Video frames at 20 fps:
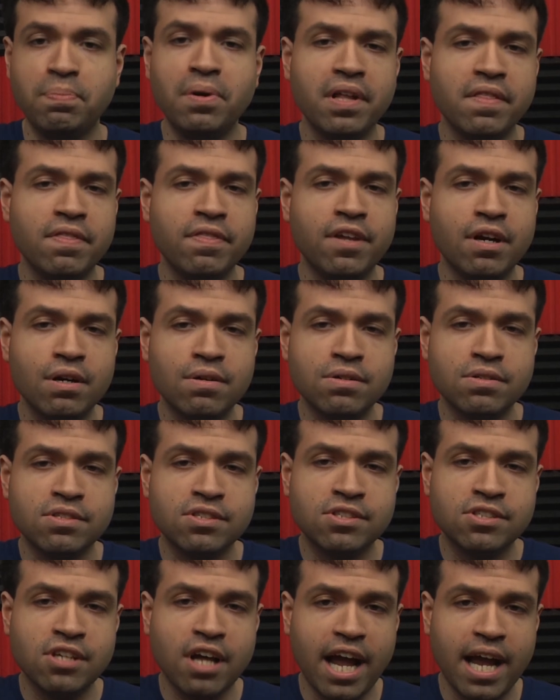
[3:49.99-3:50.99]
but their
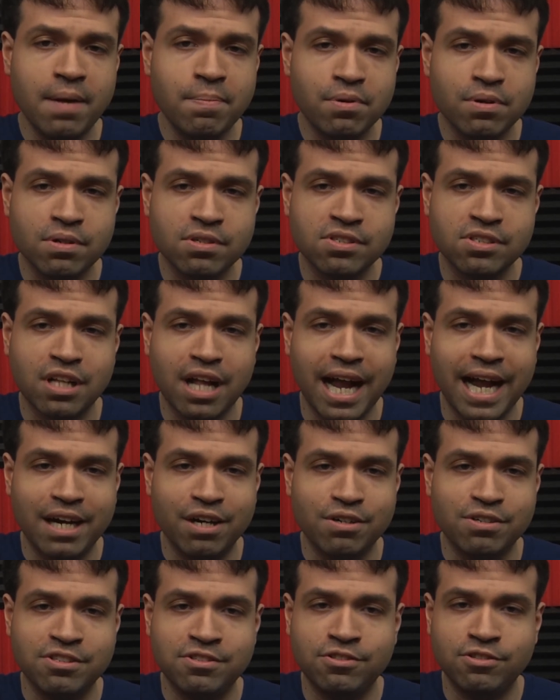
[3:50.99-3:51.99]
Cyber
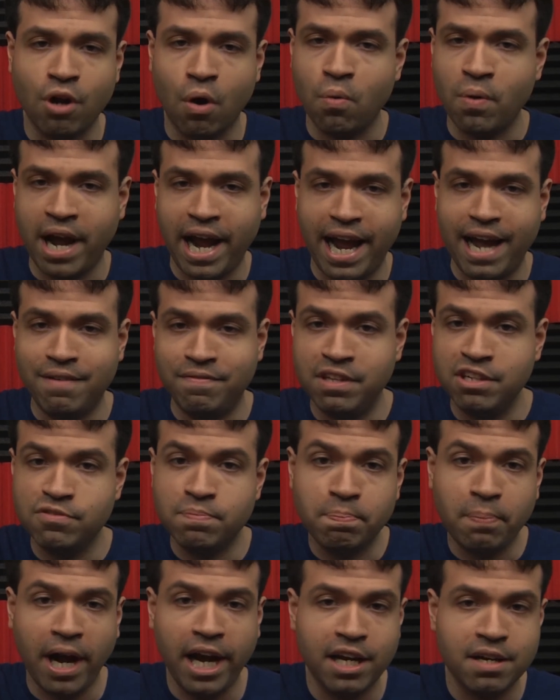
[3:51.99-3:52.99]
Sliders don't have this
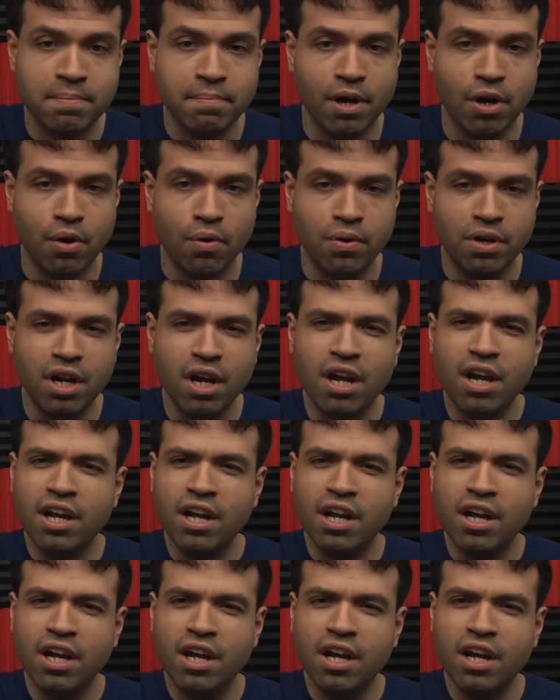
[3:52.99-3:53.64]
bike mode.